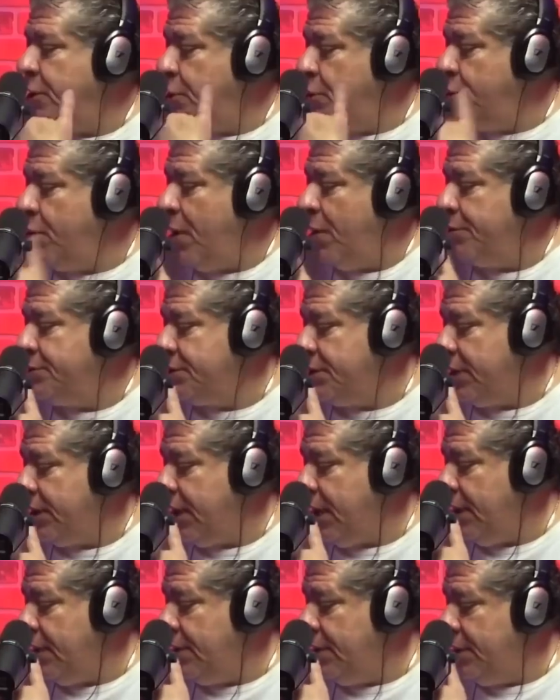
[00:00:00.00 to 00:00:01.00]
knew I was going to
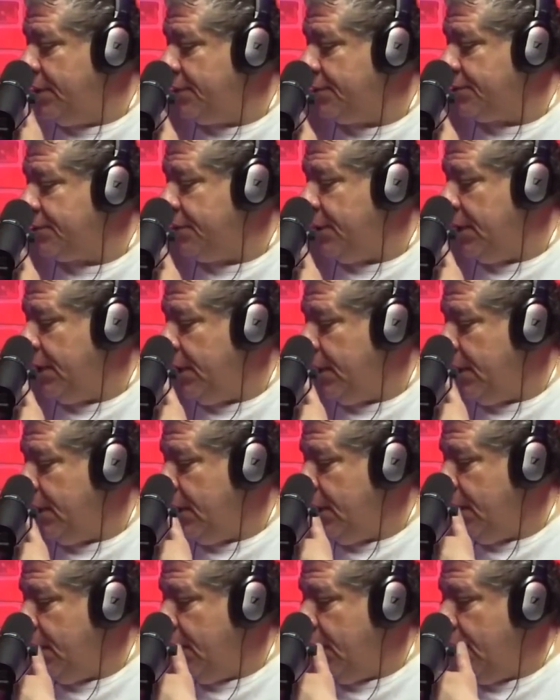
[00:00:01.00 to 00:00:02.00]
get in this.
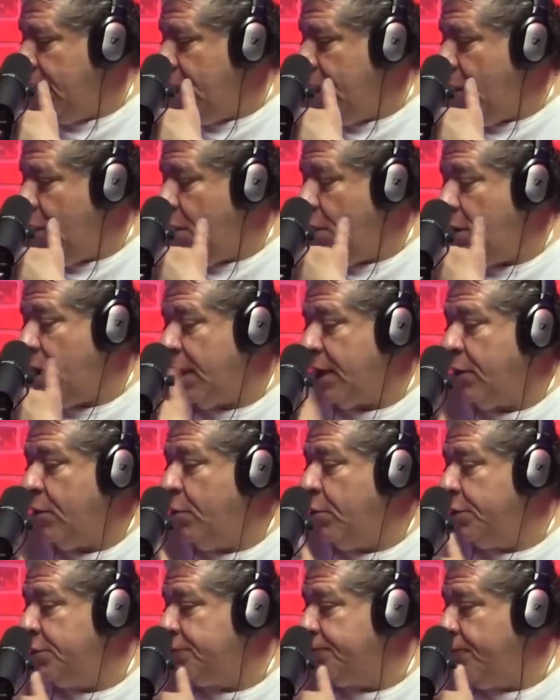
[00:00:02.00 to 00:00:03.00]
All I could
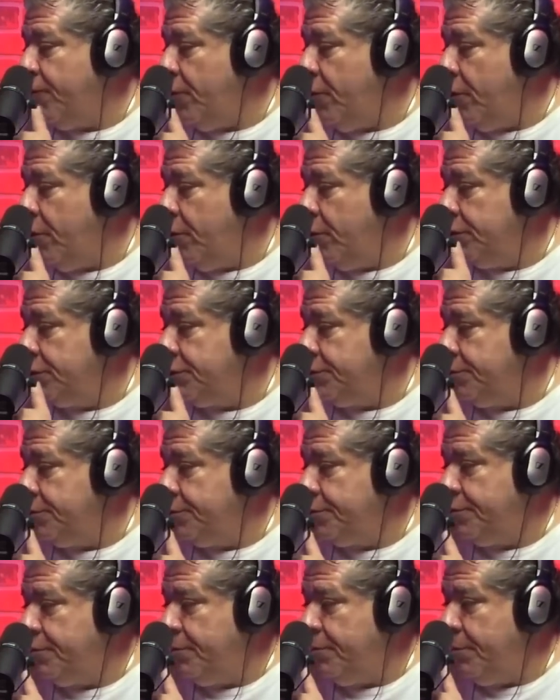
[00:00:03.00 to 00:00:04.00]
wish for was
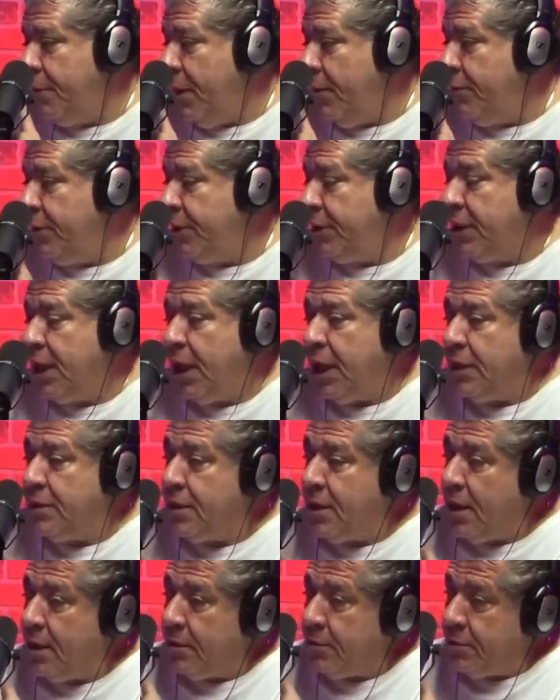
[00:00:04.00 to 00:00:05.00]
every day
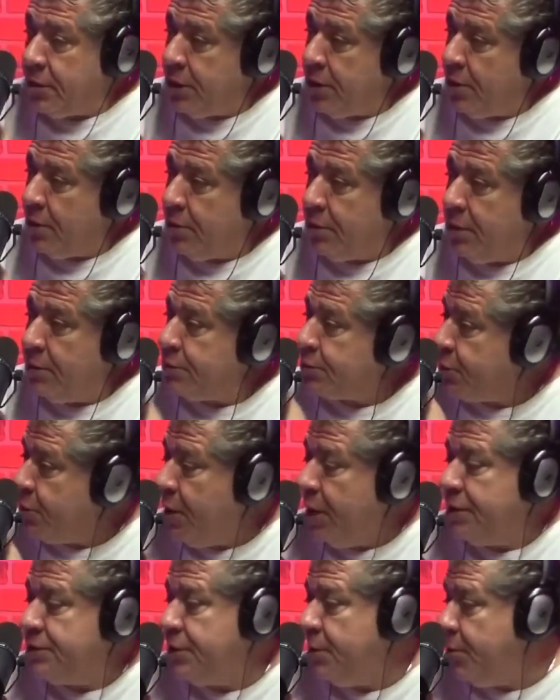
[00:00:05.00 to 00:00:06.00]
that I, you know, there was
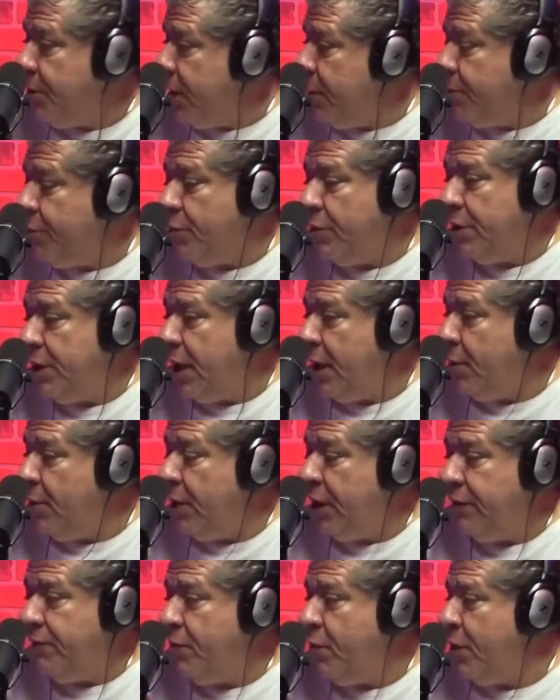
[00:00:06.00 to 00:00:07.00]
crazy people in
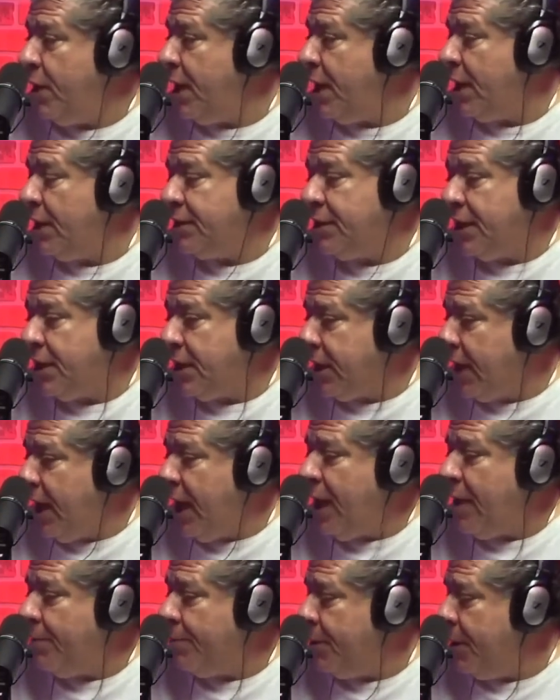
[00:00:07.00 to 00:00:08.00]
there. Even when I got to the
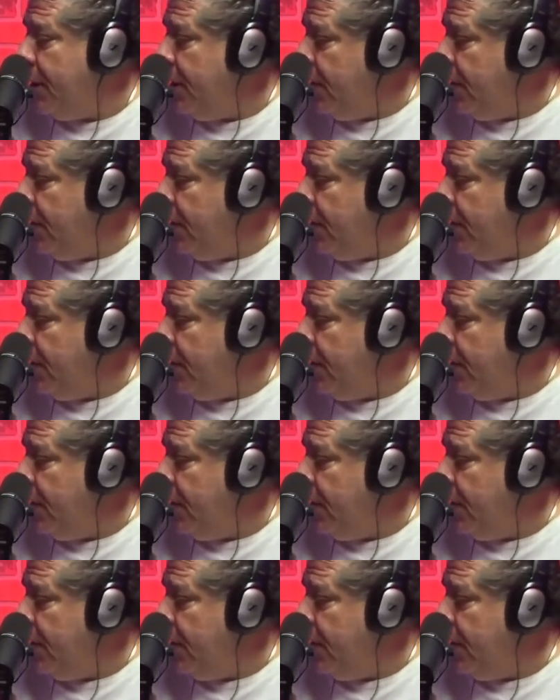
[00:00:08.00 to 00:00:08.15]
camp,